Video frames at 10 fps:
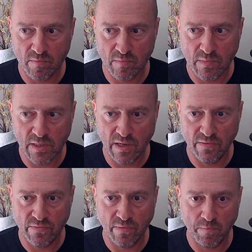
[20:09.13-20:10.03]

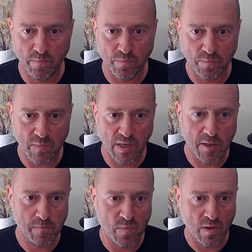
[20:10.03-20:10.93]
save, okay,
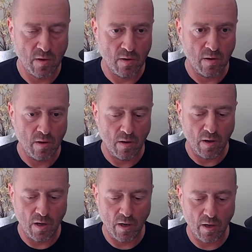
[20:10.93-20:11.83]

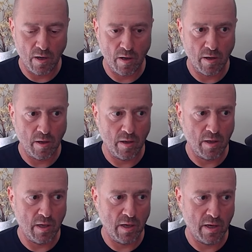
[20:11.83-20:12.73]

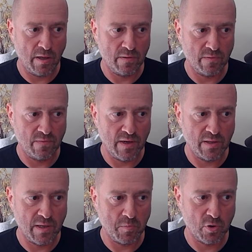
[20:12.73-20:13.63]
and then
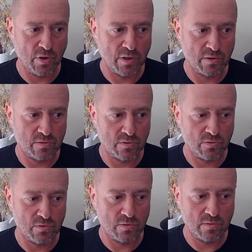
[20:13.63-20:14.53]
I'm going
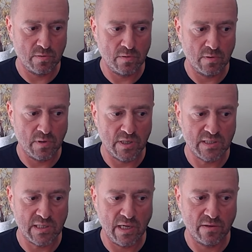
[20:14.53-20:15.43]
to
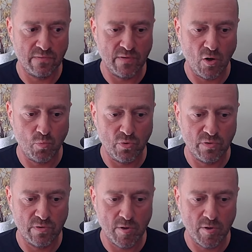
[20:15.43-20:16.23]
reset the output.